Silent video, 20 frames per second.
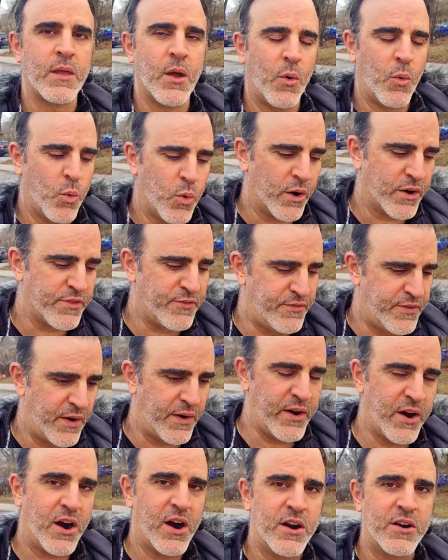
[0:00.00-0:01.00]
worked
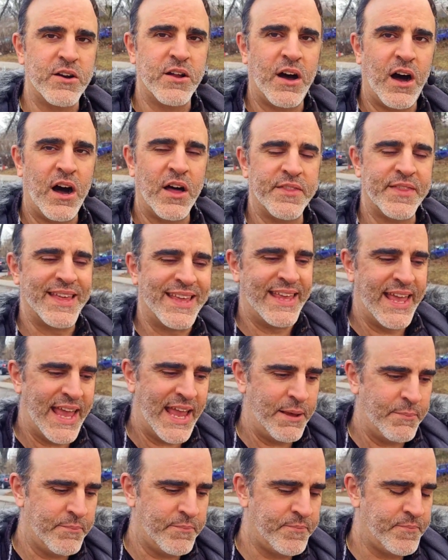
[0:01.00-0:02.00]
very hard on the
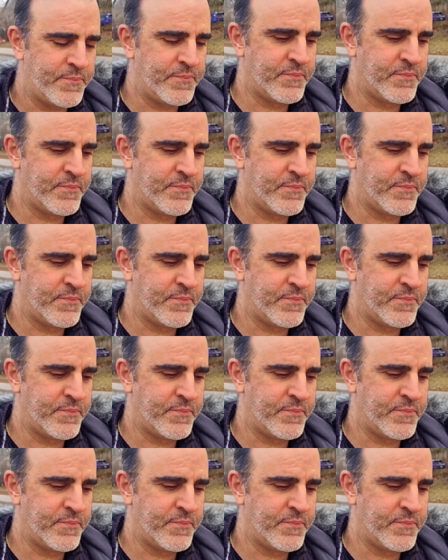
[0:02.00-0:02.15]
game,